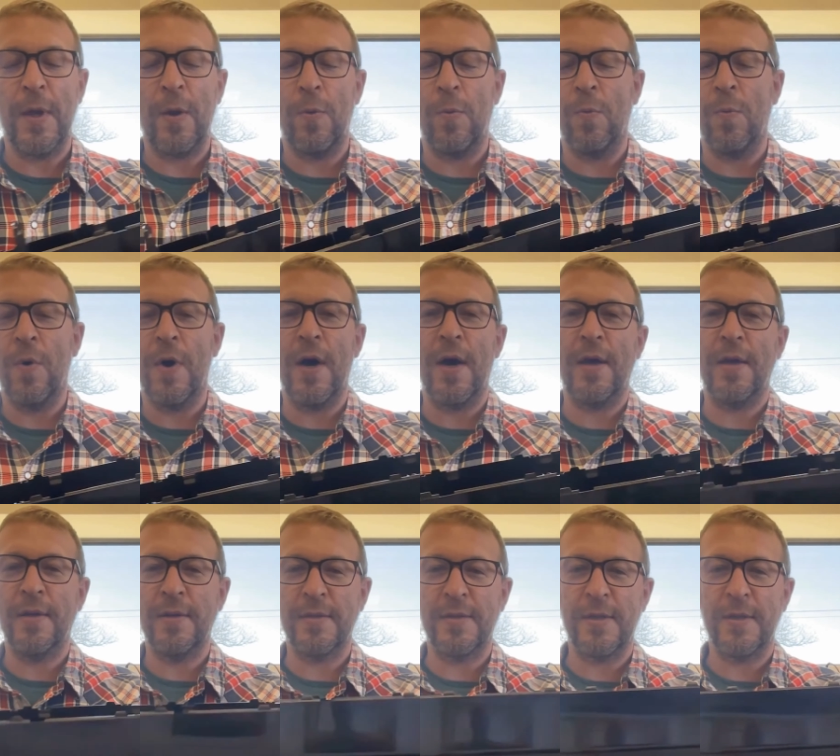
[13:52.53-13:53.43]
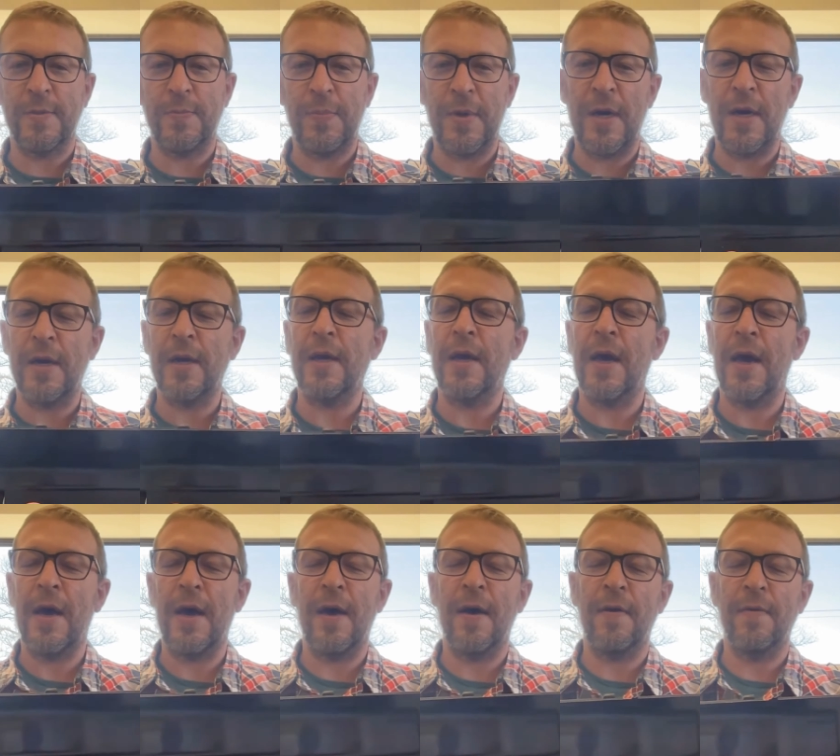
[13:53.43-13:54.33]
Why does this body
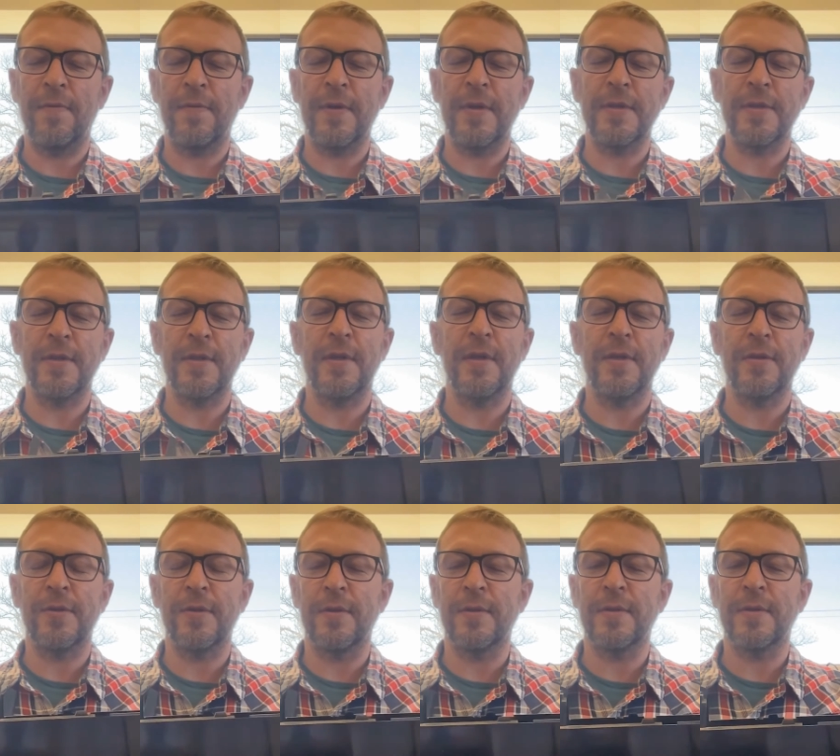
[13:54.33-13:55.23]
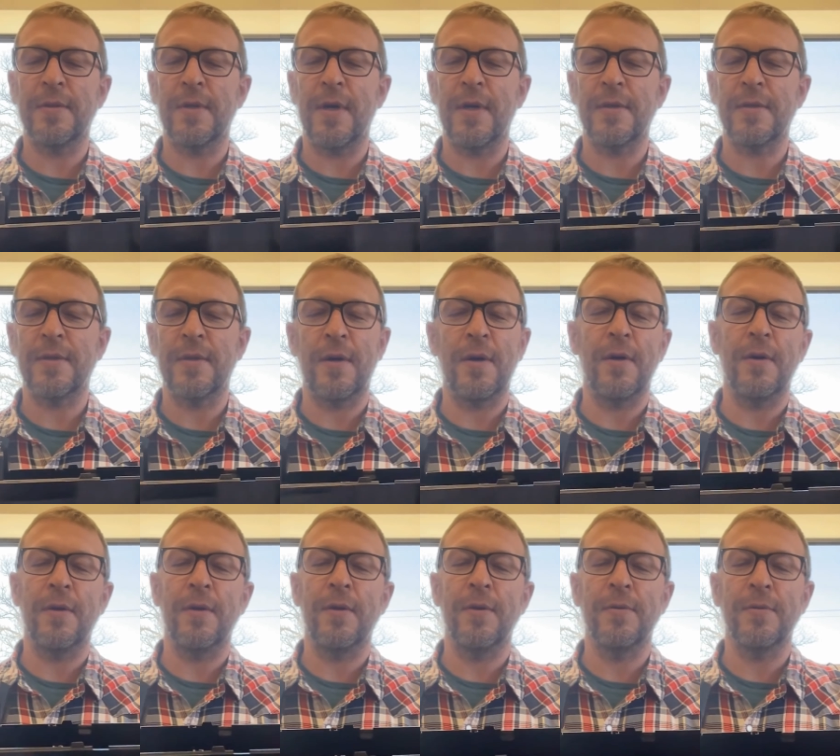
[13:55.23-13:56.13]
have these additional slots that
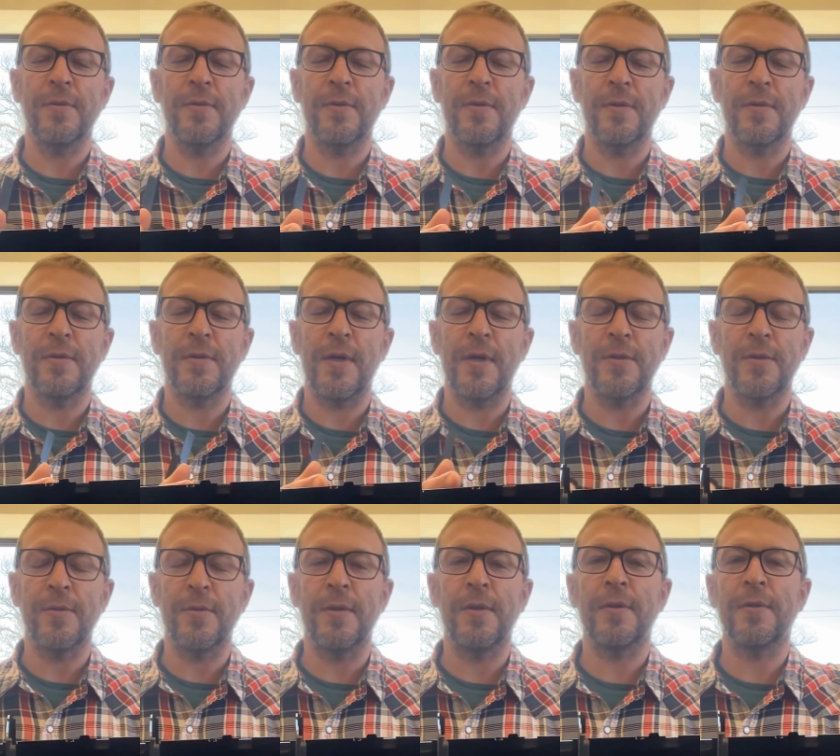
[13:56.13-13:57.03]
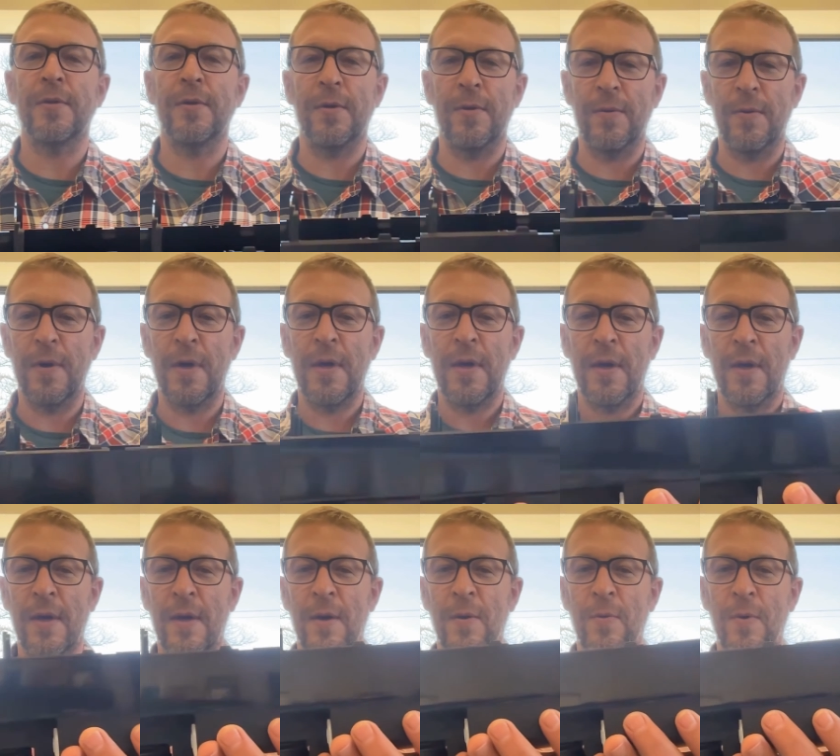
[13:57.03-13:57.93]
aren't used? There's actually 2.
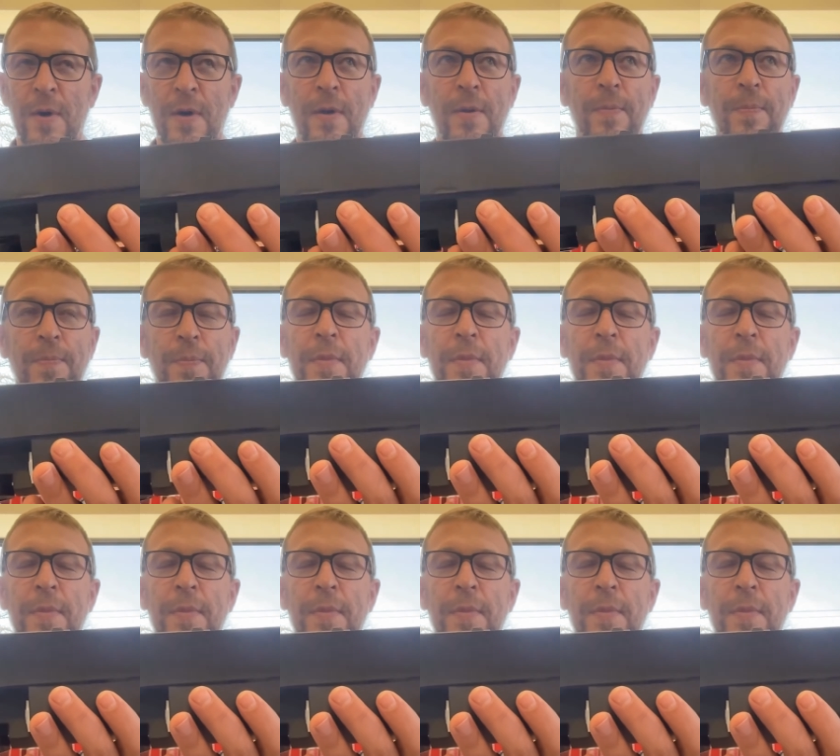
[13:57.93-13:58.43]
Well,